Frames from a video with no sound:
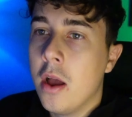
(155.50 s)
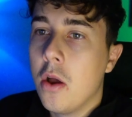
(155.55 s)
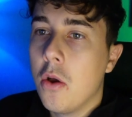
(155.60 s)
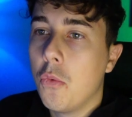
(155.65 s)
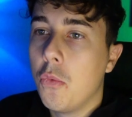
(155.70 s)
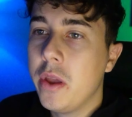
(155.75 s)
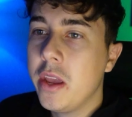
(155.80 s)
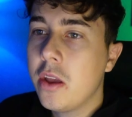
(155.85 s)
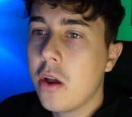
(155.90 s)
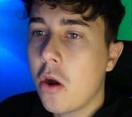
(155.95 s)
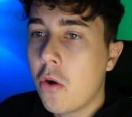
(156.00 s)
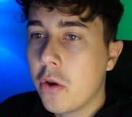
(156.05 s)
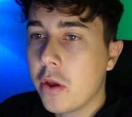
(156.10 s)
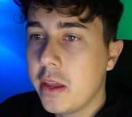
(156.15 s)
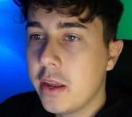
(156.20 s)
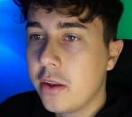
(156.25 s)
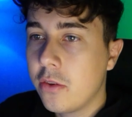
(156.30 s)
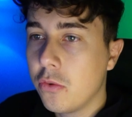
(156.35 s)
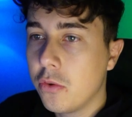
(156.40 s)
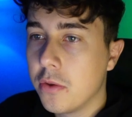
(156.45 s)
we go here
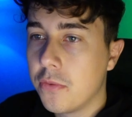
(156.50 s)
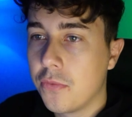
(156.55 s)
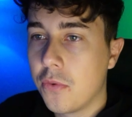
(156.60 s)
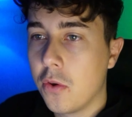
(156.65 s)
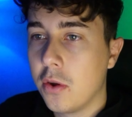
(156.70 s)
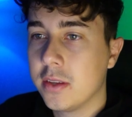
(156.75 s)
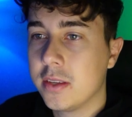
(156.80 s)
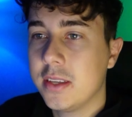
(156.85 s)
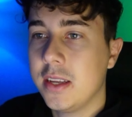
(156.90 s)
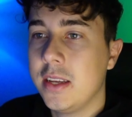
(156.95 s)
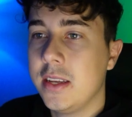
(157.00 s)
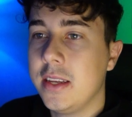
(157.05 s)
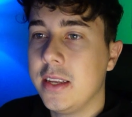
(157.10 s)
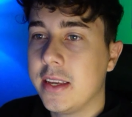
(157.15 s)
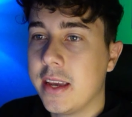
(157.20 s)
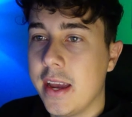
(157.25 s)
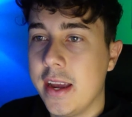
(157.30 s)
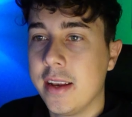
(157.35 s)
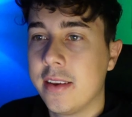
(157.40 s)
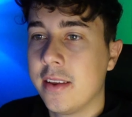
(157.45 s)
to the first
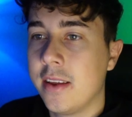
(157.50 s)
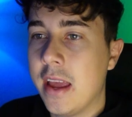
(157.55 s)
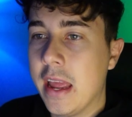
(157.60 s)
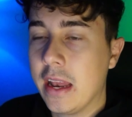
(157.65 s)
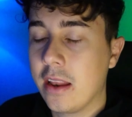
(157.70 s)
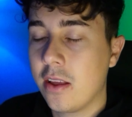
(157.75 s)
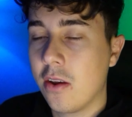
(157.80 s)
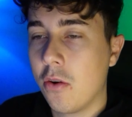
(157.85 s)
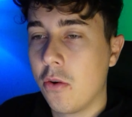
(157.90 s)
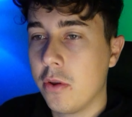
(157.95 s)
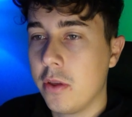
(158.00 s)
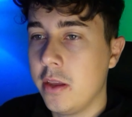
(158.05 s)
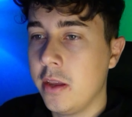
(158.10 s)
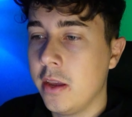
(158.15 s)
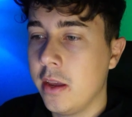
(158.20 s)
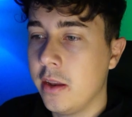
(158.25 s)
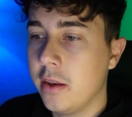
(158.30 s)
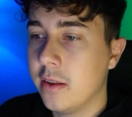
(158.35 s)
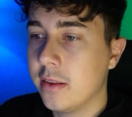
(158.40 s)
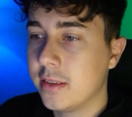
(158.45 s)
indicator and go here
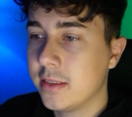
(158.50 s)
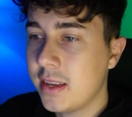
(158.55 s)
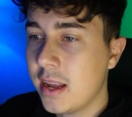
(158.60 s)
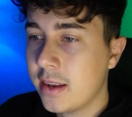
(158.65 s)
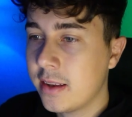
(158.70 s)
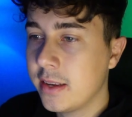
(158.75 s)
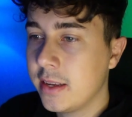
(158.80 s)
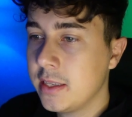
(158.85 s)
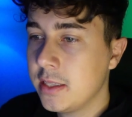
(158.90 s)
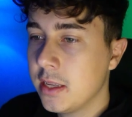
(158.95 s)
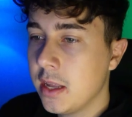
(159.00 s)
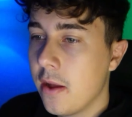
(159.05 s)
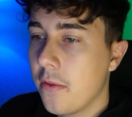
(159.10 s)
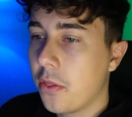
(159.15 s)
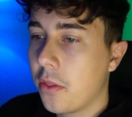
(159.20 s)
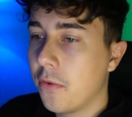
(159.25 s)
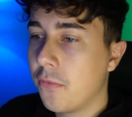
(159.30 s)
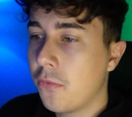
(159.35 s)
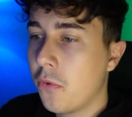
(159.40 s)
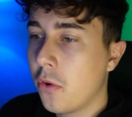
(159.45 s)
in the settings.
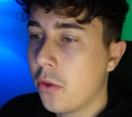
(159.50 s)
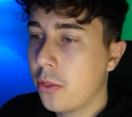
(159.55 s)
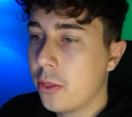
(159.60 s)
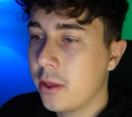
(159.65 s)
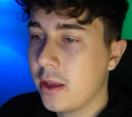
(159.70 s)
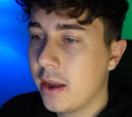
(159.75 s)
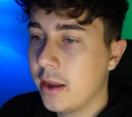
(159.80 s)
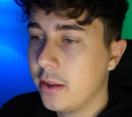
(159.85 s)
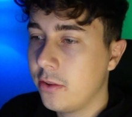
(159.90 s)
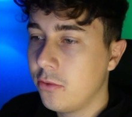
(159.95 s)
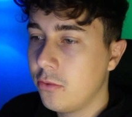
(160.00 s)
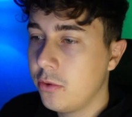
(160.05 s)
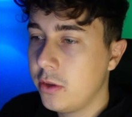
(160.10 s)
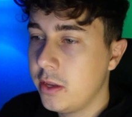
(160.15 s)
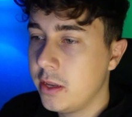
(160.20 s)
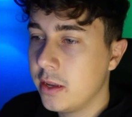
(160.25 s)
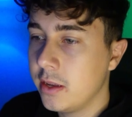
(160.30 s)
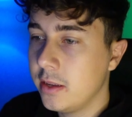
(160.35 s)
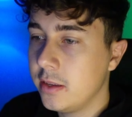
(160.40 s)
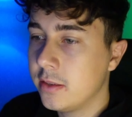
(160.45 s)
The first thing I do
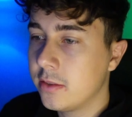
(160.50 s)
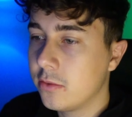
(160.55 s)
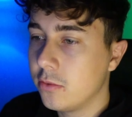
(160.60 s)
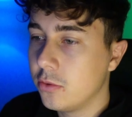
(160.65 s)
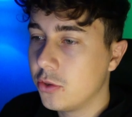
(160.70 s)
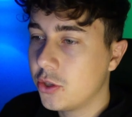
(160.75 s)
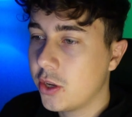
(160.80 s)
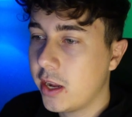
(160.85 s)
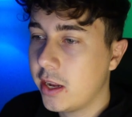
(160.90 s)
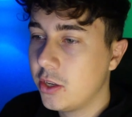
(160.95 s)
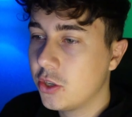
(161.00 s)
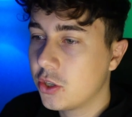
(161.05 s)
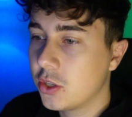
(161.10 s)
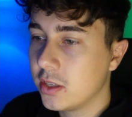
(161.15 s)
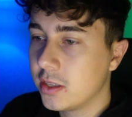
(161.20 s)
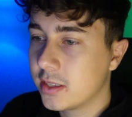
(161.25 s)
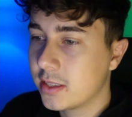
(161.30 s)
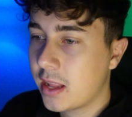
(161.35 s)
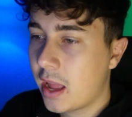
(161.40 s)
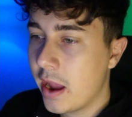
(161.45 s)
here is to change the
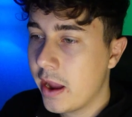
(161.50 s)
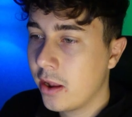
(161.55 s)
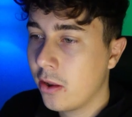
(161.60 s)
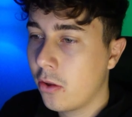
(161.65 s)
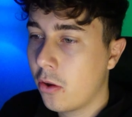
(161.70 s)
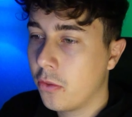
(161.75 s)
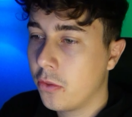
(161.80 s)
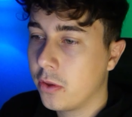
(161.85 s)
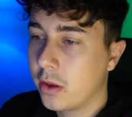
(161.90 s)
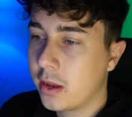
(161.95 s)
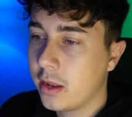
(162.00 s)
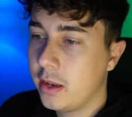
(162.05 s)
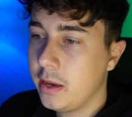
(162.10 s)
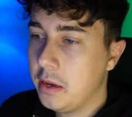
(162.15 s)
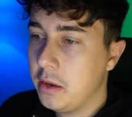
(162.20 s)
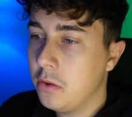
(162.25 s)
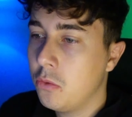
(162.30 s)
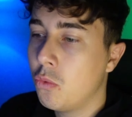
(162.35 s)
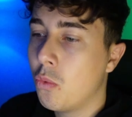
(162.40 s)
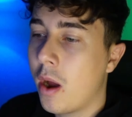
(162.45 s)
style on a
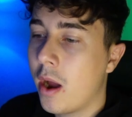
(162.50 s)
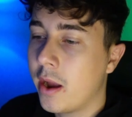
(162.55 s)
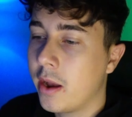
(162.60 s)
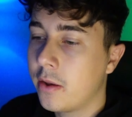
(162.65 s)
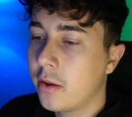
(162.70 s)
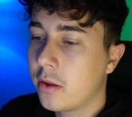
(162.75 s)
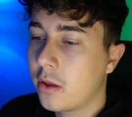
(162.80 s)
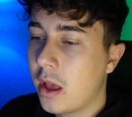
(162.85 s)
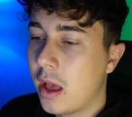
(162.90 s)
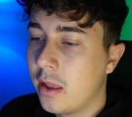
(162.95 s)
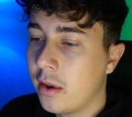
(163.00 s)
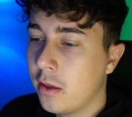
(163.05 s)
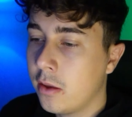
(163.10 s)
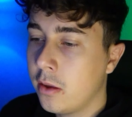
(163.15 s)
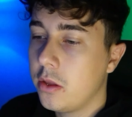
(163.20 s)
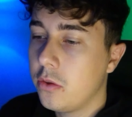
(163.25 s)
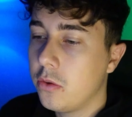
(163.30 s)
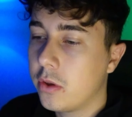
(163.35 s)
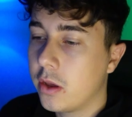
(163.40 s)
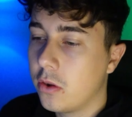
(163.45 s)
clean white color.
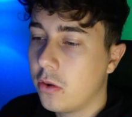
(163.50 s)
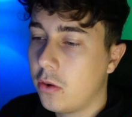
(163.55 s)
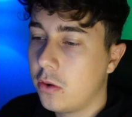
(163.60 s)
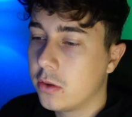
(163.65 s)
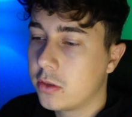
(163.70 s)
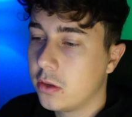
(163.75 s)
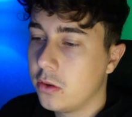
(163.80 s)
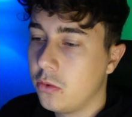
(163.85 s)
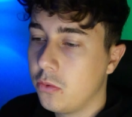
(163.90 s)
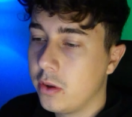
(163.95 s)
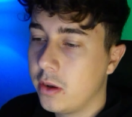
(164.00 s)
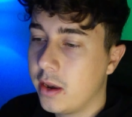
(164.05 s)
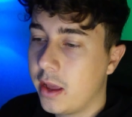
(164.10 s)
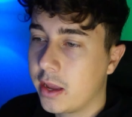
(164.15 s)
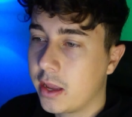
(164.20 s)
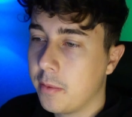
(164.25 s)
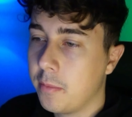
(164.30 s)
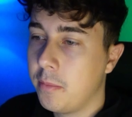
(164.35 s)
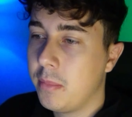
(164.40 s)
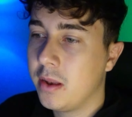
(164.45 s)
You can also do it like
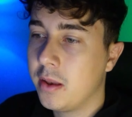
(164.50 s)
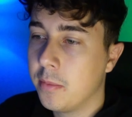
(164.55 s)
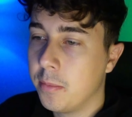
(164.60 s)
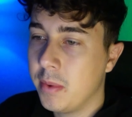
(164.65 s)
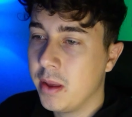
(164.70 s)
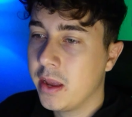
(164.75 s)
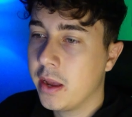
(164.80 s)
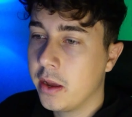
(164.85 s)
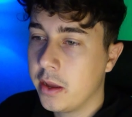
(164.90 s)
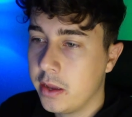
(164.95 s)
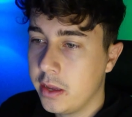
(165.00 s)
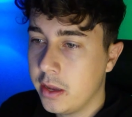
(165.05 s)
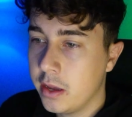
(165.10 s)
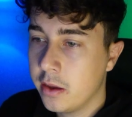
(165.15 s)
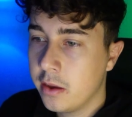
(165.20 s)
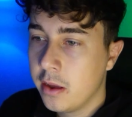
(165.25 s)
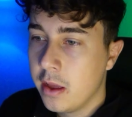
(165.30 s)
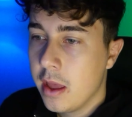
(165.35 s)
a bit bigger here.